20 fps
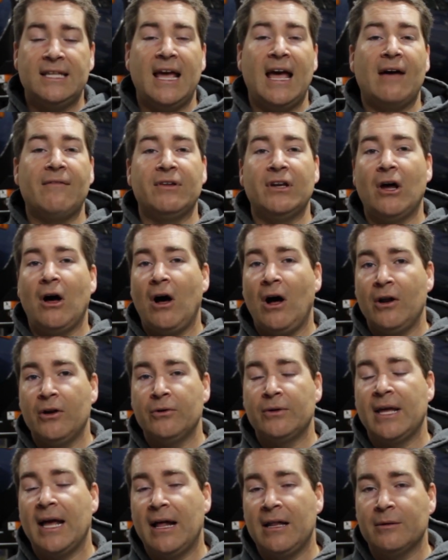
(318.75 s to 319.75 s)
They have an
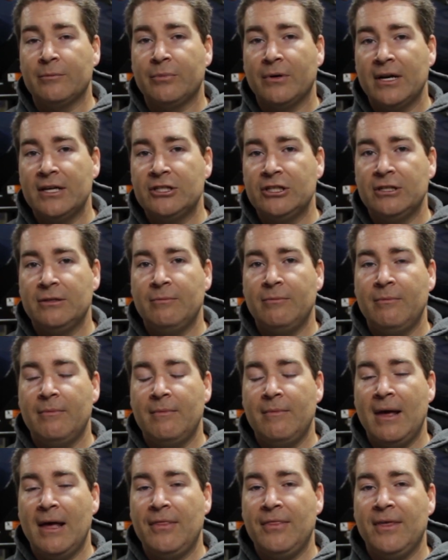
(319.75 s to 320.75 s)
auto
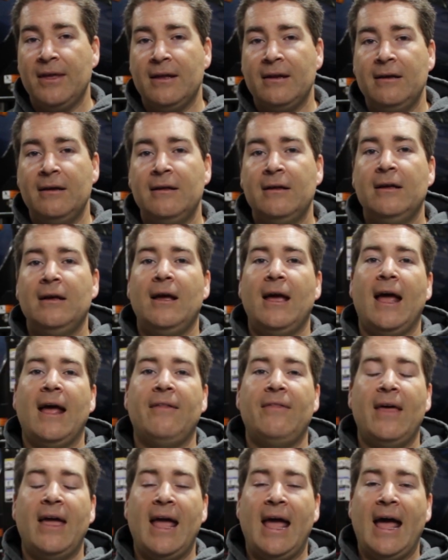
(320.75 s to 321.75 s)
calibration method
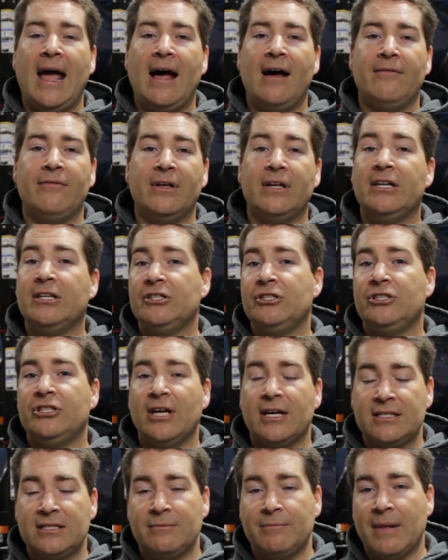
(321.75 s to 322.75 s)
and they have an
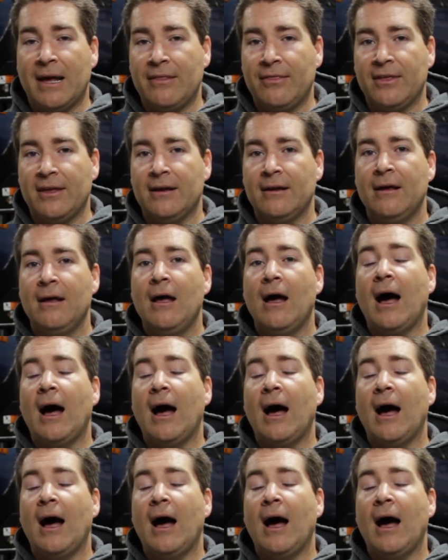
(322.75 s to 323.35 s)
adjust method.